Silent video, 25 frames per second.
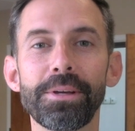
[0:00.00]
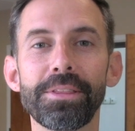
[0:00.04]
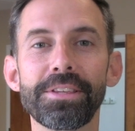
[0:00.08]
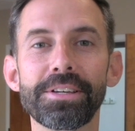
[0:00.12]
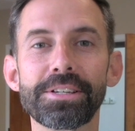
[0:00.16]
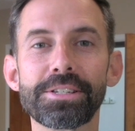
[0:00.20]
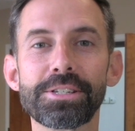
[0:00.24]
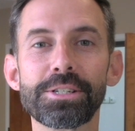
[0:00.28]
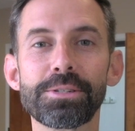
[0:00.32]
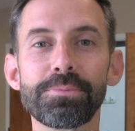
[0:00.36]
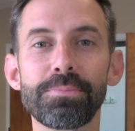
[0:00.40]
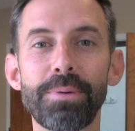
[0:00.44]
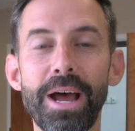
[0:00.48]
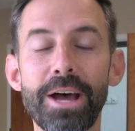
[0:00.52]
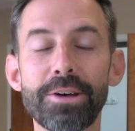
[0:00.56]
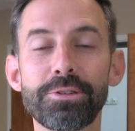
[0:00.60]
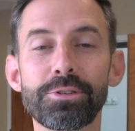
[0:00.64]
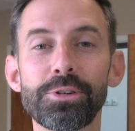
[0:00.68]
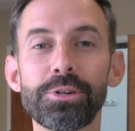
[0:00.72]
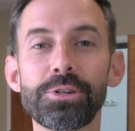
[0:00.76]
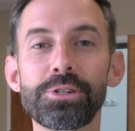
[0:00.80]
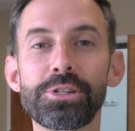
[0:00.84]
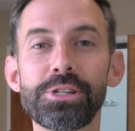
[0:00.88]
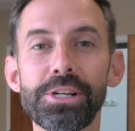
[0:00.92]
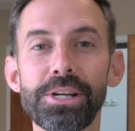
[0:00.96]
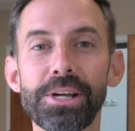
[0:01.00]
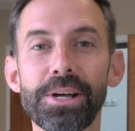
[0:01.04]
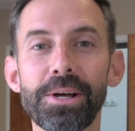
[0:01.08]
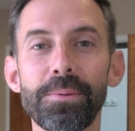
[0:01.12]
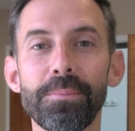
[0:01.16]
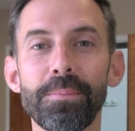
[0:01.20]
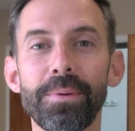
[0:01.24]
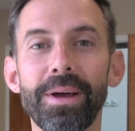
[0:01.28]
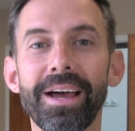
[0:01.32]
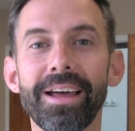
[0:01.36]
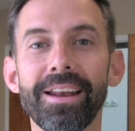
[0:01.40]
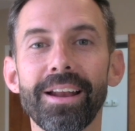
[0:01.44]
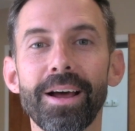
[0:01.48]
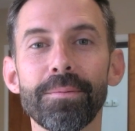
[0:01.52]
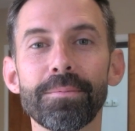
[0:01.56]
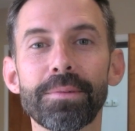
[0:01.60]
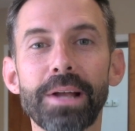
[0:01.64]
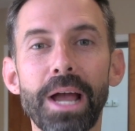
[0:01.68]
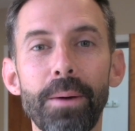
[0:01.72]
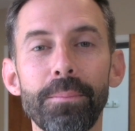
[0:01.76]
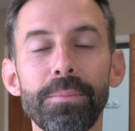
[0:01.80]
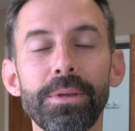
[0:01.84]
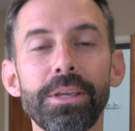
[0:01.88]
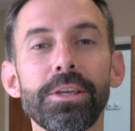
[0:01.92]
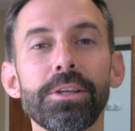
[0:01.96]
this is Pastor Jim and I'm
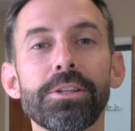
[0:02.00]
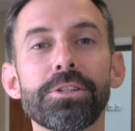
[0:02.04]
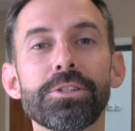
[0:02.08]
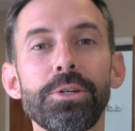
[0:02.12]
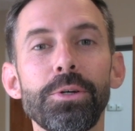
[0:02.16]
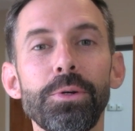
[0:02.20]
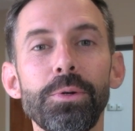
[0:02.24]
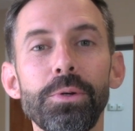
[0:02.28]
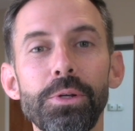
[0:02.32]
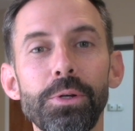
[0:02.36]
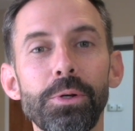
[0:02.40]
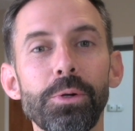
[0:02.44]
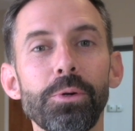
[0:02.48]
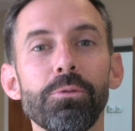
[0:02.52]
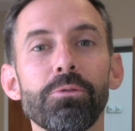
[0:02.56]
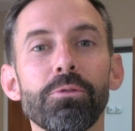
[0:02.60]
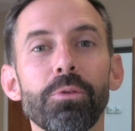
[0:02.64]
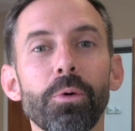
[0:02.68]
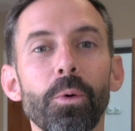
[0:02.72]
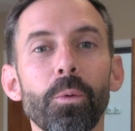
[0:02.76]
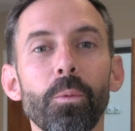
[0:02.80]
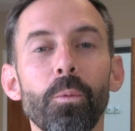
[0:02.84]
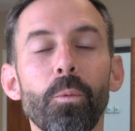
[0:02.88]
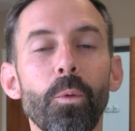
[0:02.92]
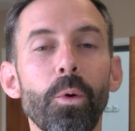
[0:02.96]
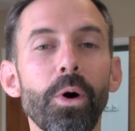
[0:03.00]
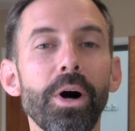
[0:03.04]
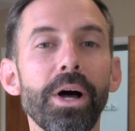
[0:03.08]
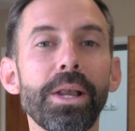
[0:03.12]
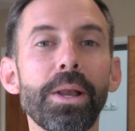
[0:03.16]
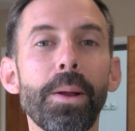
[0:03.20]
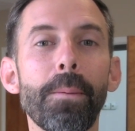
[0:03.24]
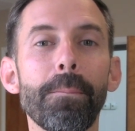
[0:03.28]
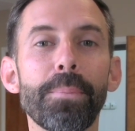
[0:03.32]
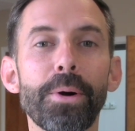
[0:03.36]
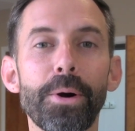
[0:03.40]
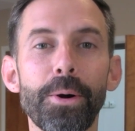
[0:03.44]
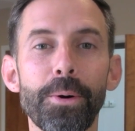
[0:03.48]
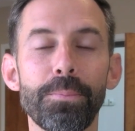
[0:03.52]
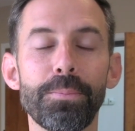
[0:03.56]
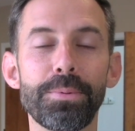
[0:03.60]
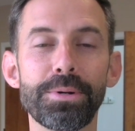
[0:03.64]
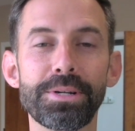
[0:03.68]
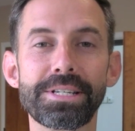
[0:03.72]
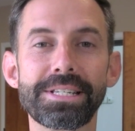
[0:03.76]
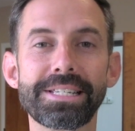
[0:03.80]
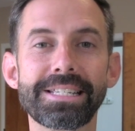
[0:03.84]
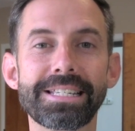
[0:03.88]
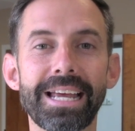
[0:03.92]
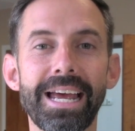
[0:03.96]
coming to you for one
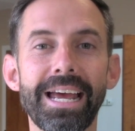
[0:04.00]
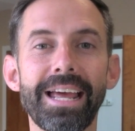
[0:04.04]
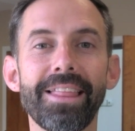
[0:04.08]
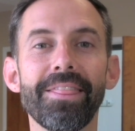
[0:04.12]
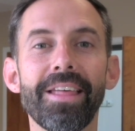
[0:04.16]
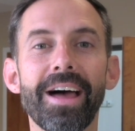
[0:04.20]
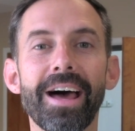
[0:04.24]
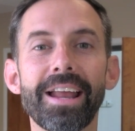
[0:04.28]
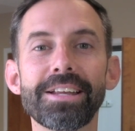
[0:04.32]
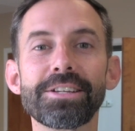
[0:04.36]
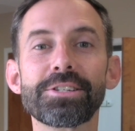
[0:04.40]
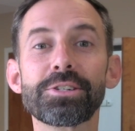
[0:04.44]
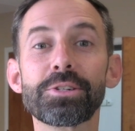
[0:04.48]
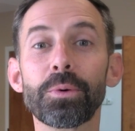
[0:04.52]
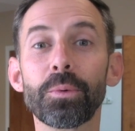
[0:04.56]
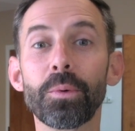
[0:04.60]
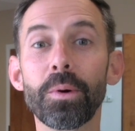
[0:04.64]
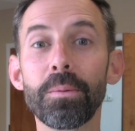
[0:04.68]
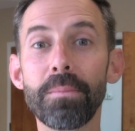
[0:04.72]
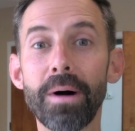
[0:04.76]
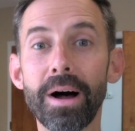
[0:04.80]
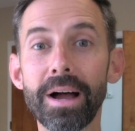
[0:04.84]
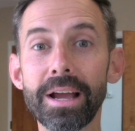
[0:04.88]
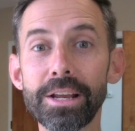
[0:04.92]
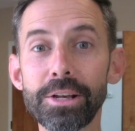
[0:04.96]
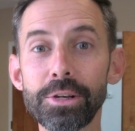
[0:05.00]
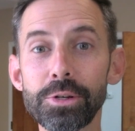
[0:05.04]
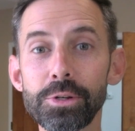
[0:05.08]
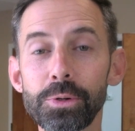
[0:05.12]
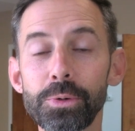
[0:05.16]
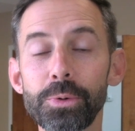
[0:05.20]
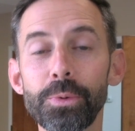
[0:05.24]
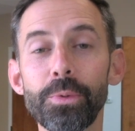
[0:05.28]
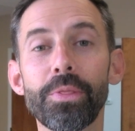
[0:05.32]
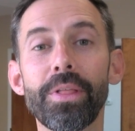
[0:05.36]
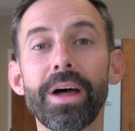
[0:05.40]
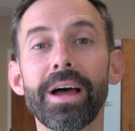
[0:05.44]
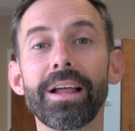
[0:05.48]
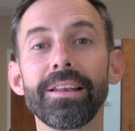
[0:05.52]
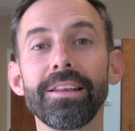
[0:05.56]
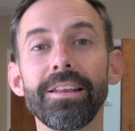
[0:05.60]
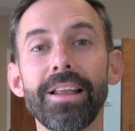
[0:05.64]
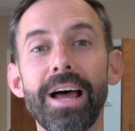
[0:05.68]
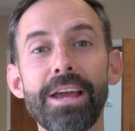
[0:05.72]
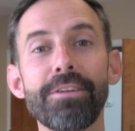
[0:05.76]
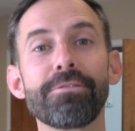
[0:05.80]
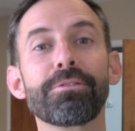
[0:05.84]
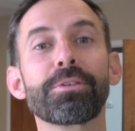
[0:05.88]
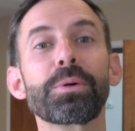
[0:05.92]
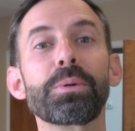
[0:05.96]
purpose, and that is to remind you that
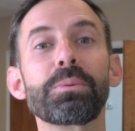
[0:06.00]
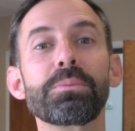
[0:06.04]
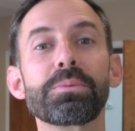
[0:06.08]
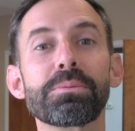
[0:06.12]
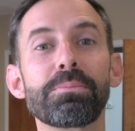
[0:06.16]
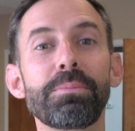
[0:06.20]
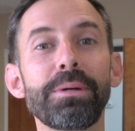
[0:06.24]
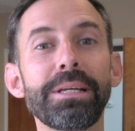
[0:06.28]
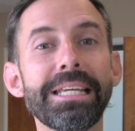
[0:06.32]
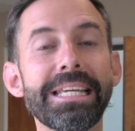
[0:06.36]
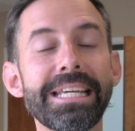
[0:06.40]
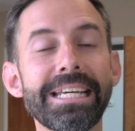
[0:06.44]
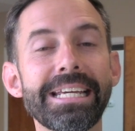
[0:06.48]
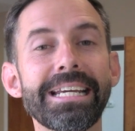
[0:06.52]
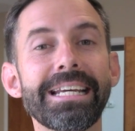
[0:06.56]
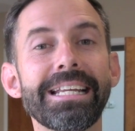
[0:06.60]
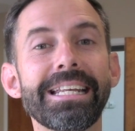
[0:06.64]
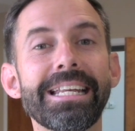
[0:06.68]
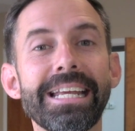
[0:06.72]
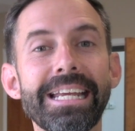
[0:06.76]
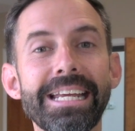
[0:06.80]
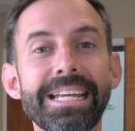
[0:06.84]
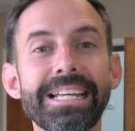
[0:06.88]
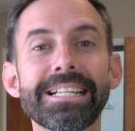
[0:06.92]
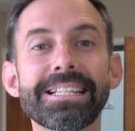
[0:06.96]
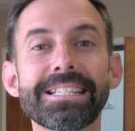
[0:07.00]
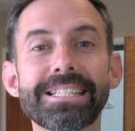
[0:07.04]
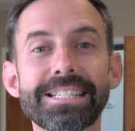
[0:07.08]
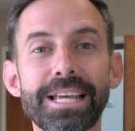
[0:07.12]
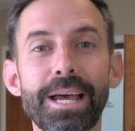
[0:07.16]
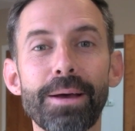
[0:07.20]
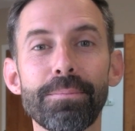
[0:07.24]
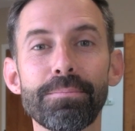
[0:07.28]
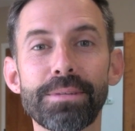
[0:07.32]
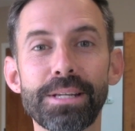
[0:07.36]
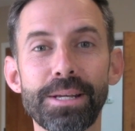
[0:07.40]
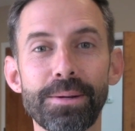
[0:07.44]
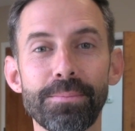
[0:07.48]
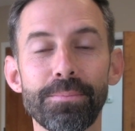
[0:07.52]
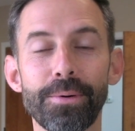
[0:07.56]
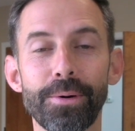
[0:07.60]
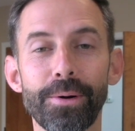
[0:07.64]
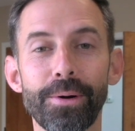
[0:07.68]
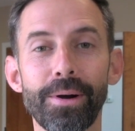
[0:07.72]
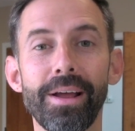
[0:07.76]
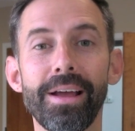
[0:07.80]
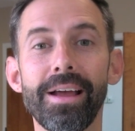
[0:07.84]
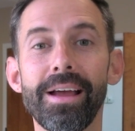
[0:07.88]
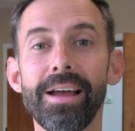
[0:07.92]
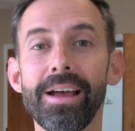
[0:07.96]
life groups begin in
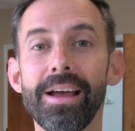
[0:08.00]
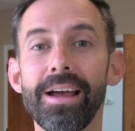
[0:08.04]
September.